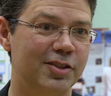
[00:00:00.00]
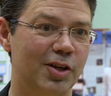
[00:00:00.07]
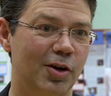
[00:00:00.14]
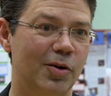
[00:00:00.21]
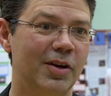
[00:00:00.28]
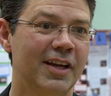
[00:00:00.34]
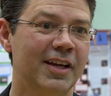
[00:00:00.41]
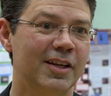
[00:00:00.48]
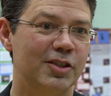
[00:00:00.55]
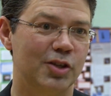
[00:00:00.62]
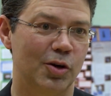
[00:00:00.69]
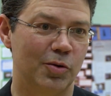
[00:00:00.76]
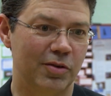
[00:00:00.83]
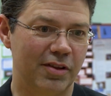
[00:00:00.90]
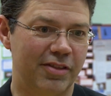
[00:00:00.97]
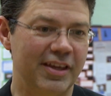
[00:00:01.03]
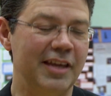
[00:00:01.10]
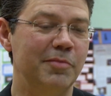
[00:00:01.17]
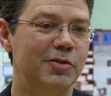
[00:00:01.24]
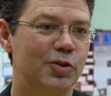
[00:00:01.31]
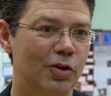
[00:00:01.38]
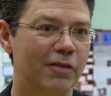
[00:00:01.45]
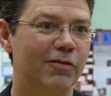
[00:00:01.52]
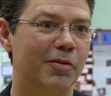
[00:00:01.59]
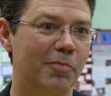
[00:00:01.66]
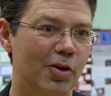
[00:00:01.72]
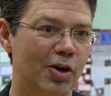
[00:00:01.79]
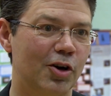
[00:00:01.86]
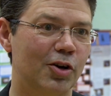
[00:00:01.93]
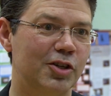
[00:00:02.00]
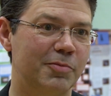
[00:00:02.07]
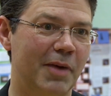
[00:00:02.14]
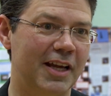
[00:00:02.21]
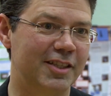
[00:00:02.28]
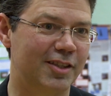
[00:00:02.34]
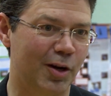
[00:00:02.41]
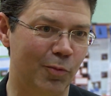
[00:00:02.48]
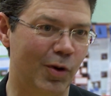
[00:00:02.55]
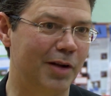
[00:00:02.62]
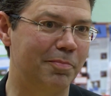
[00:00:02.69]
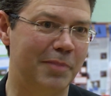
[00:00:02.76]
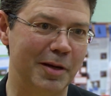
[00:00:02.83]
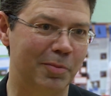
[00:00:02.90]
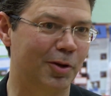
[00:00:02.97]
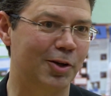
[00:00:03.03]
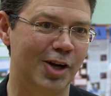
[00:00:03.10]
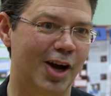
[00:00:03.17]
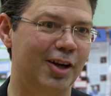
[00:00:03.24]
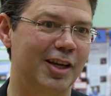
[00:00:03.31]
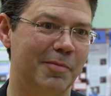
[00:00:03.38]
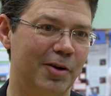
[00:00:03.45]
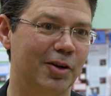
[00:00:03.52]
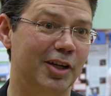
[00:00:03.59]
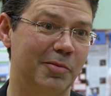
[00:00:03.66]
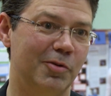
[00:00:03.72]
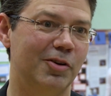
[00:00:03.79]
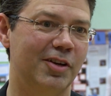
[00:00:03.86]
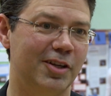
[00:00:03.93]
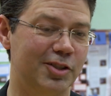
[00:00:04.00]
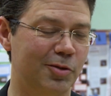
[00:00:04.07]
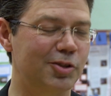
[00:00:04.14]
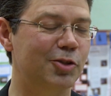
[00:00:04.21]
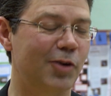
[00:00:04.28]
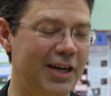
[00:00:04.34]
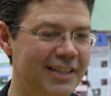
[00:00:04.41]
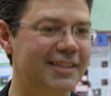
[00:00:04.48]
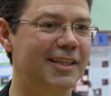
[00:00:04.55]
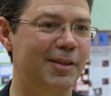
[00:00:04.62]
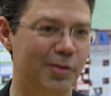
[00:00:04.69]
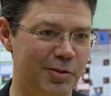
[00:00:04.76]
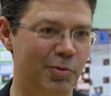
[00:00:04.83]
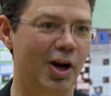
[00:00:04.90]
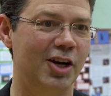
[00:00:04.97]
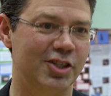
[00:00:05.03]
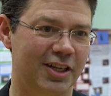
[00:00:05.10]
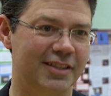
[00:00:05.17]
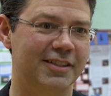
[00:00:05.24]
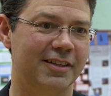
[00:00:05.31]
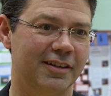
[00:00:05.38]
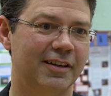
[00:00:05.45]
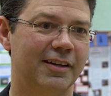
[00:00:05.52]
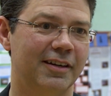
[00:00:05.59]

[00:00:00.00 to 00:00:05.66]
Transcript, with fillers: So, so themes sort of emerge based on what people are talking about in communities. So it's great to see those projects here.